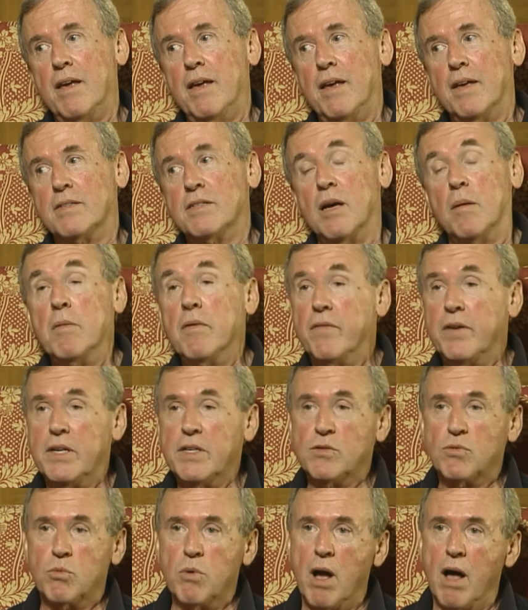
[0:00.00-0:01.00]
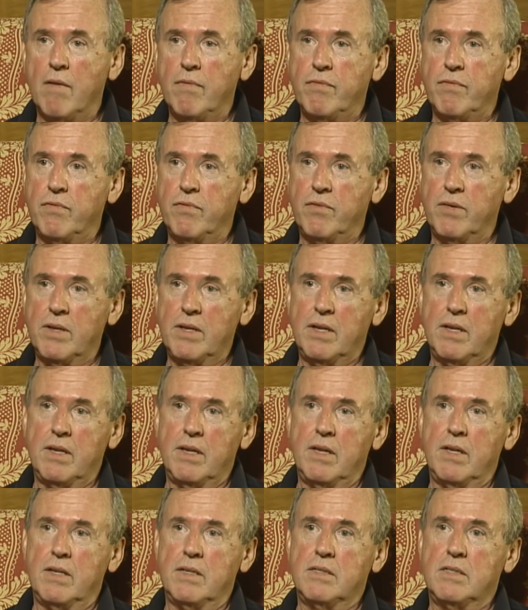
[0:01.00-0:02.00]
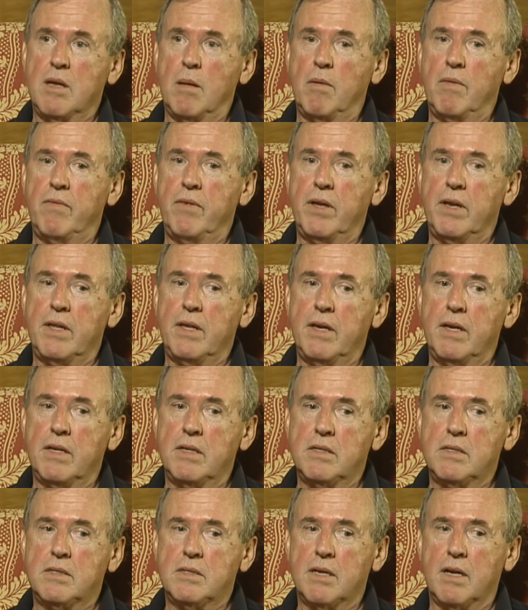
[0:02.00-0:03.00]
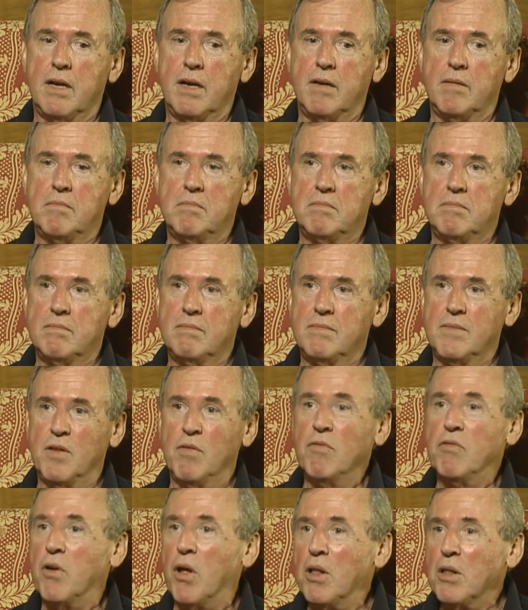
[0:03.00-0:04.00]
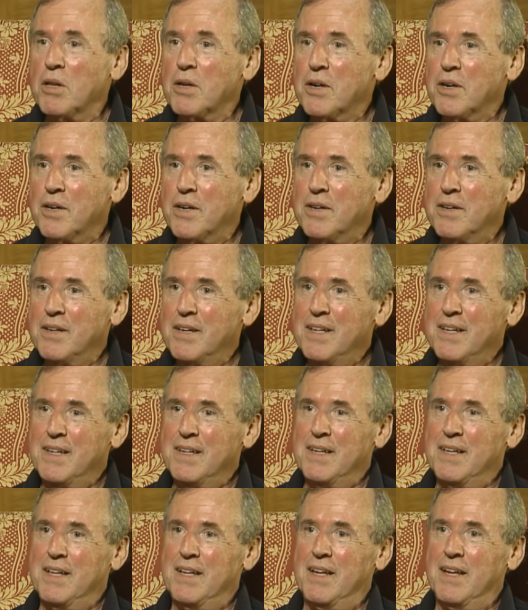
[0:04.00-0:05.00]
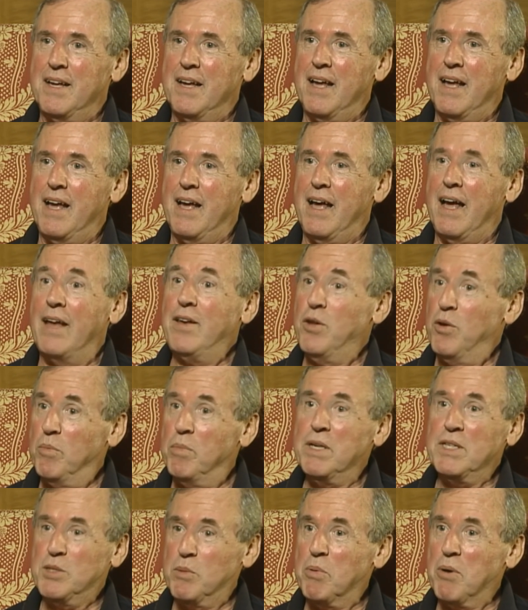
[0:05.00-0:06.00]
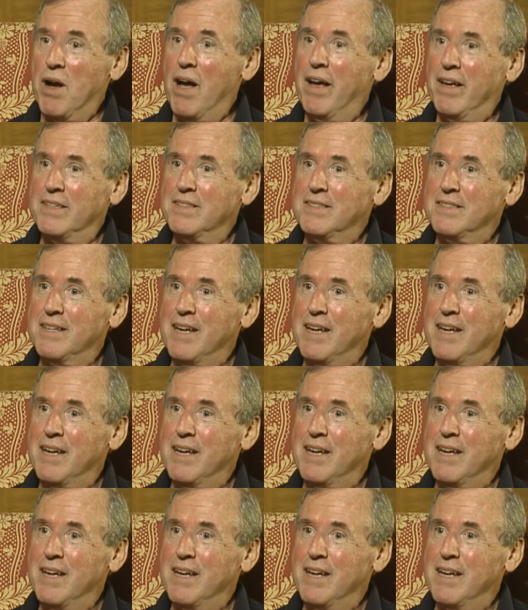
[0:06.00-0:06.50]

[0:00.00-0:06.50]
some of it is rough, some of it is um, vulgar and you'd be surprised